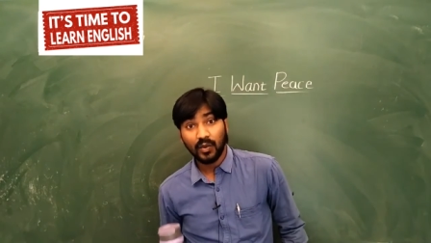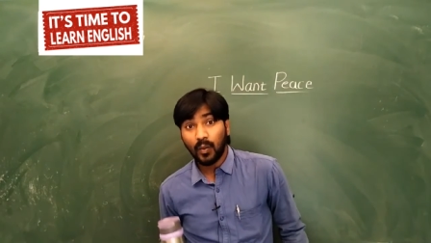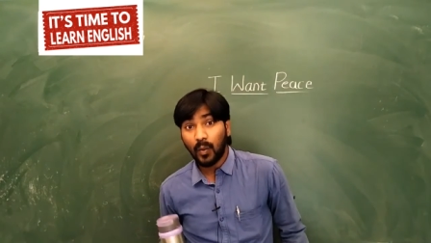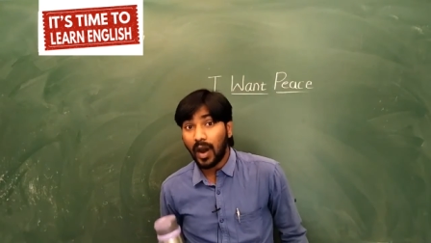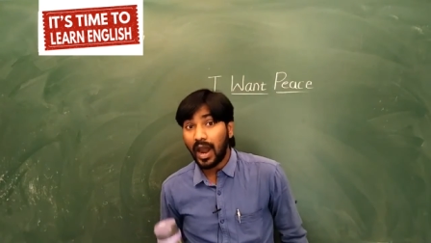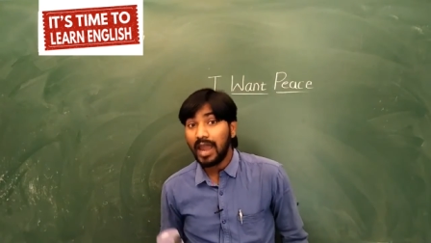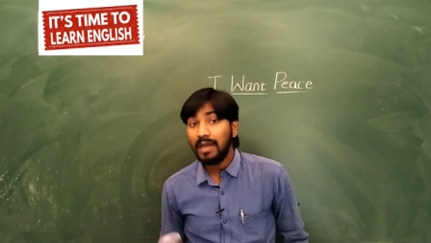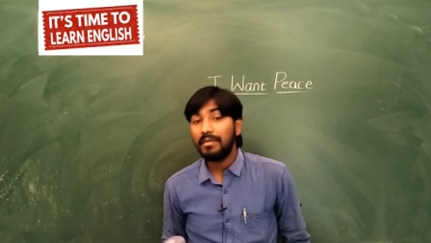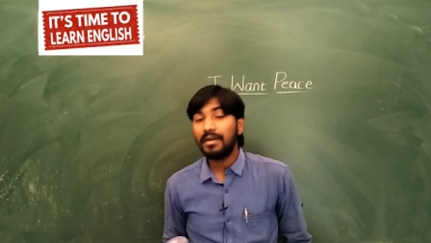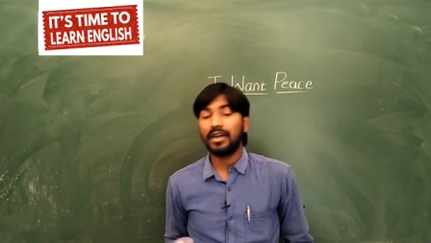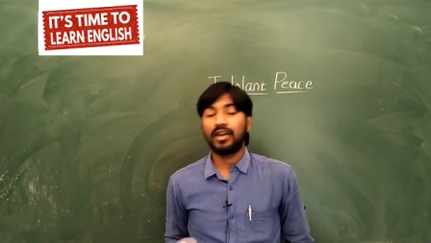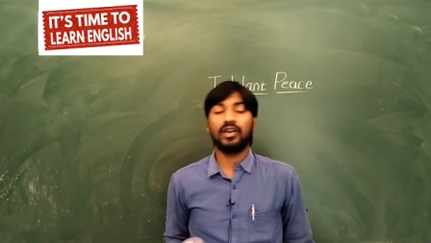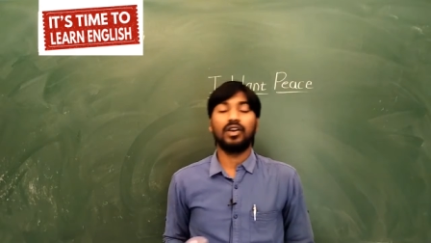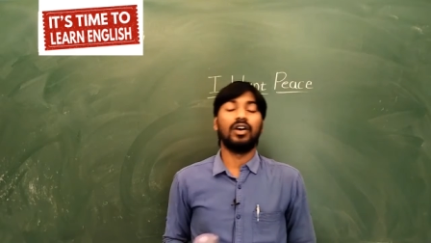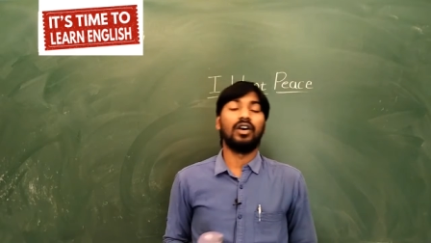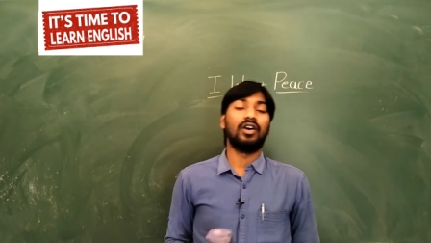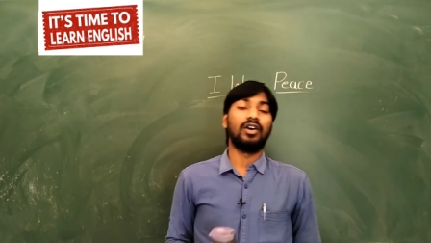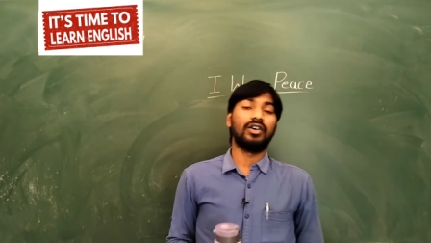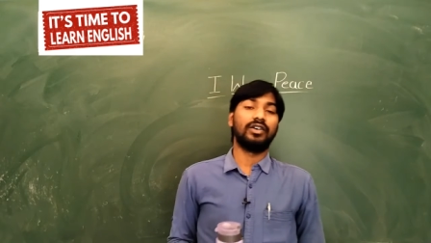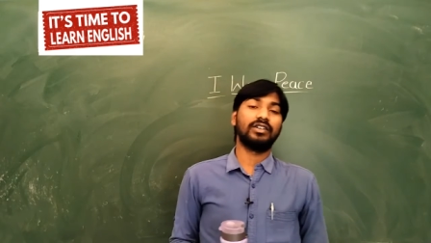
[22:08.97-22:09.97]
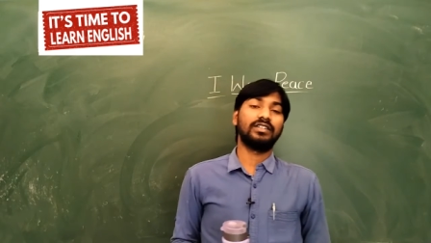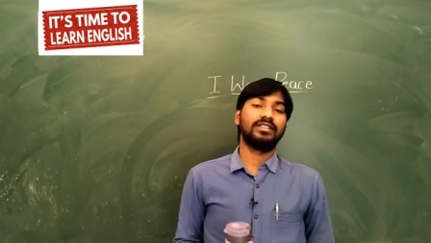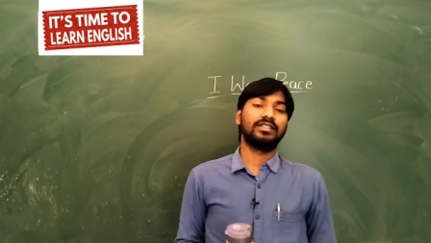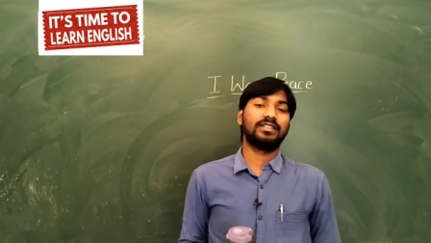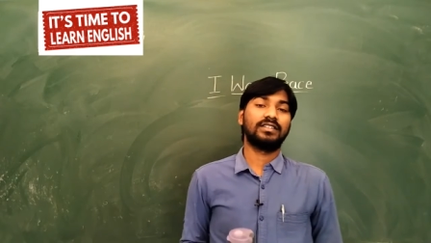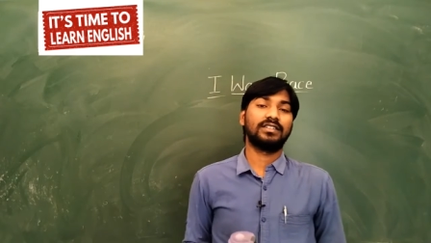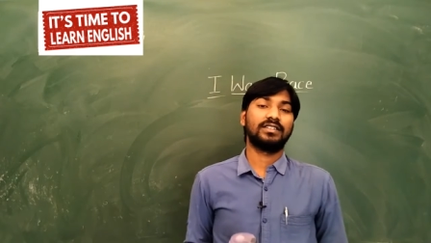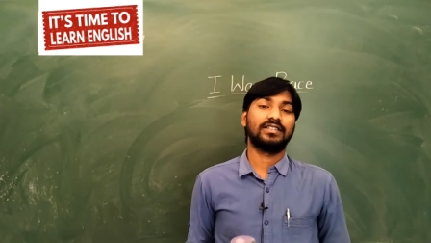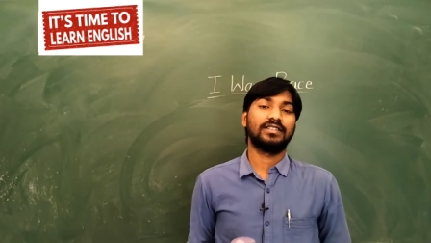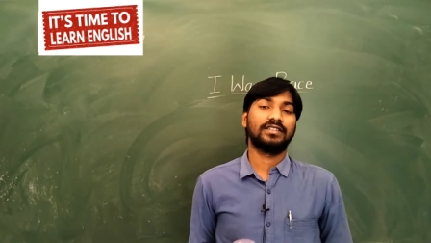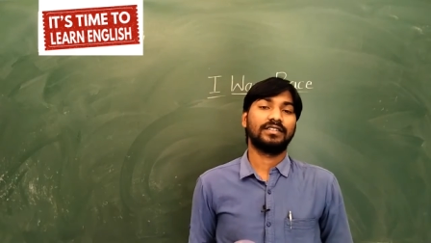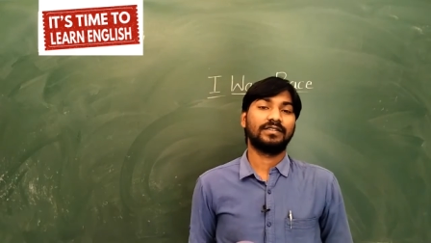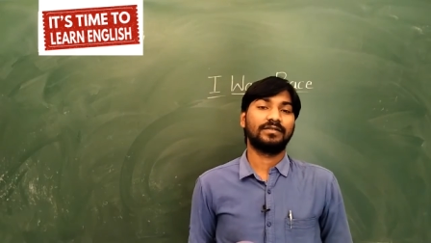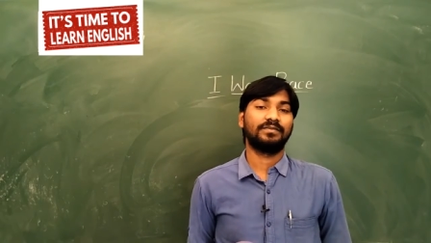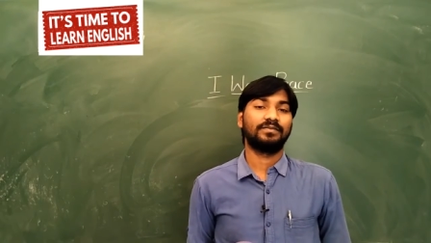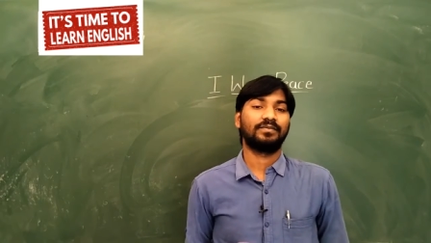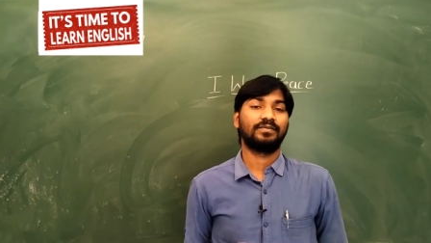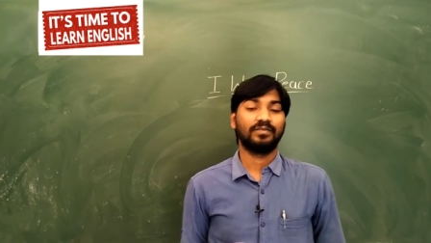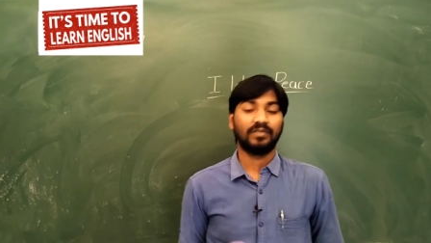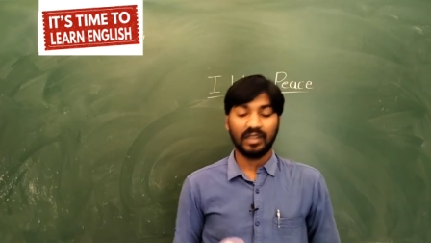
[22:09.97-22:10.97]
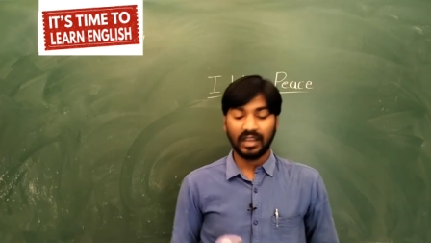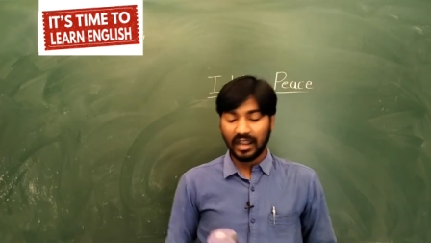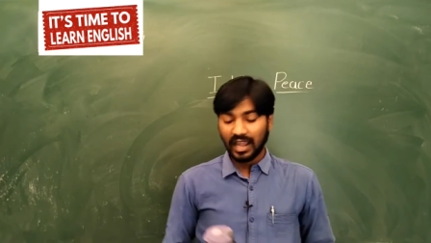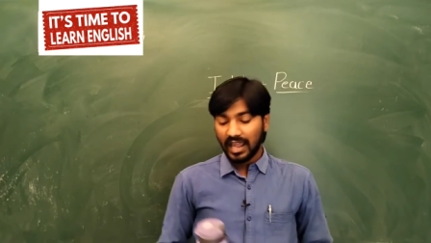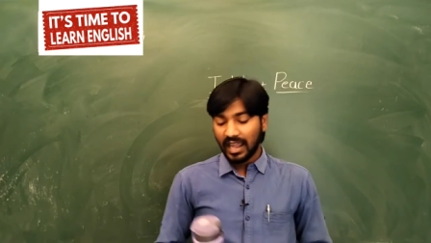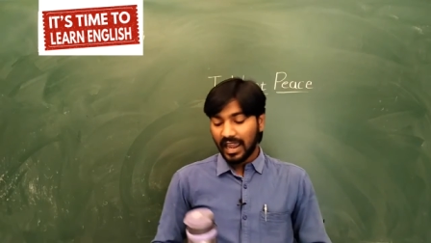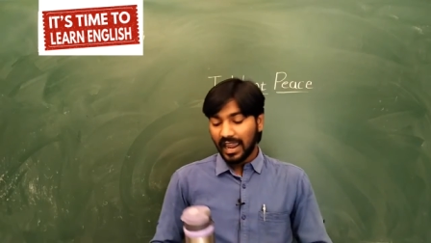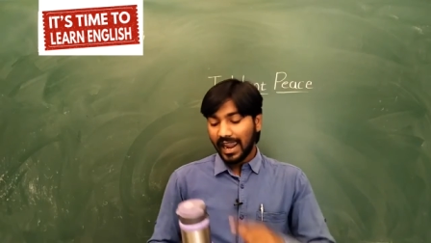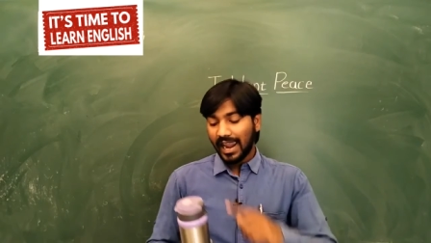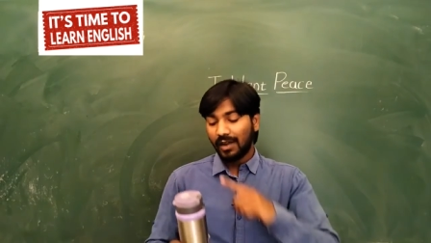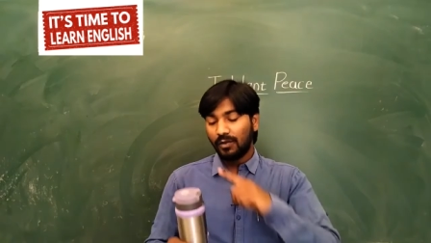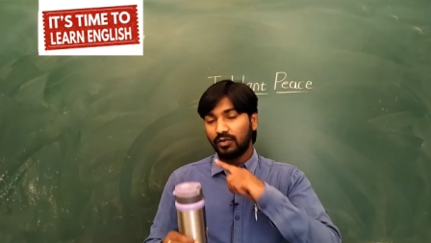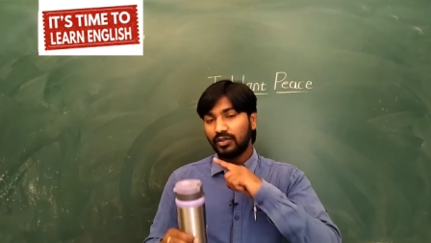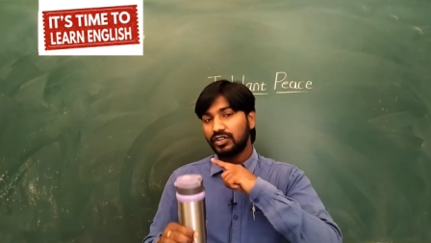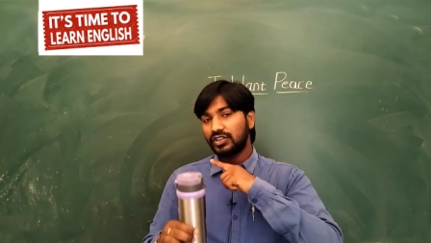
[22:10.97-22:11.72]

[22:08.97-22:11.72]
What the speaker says: Why? Because it